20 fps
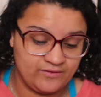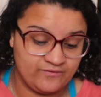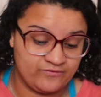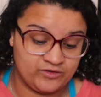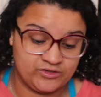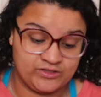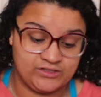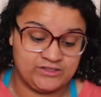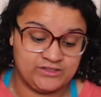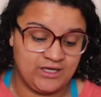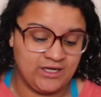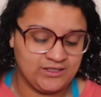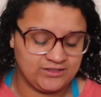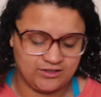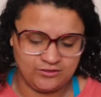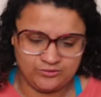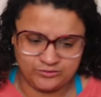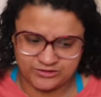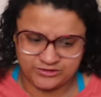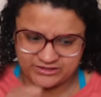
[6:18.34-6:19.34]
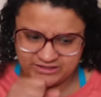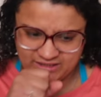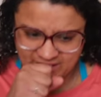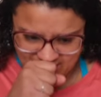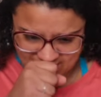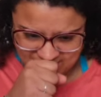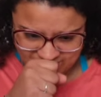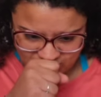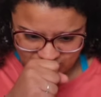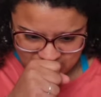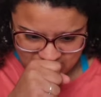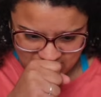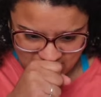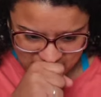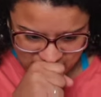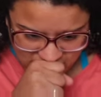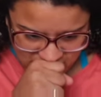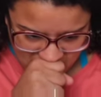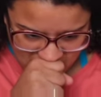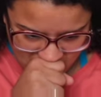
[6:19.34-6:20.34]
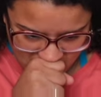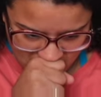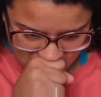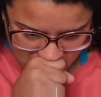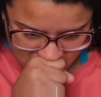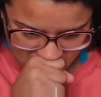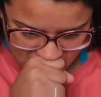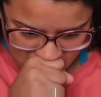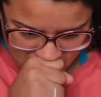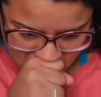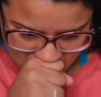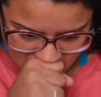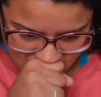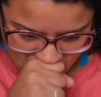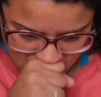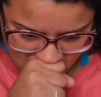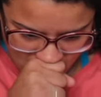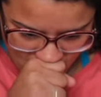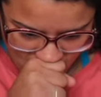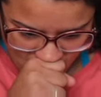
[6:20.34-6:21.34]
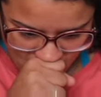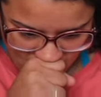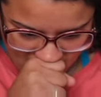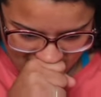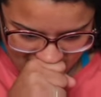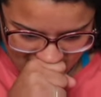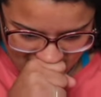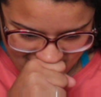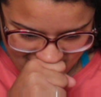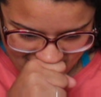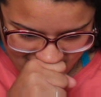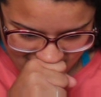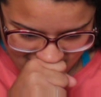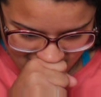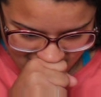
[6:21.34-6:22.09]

Versace? Oh shit, it's Versace? Word?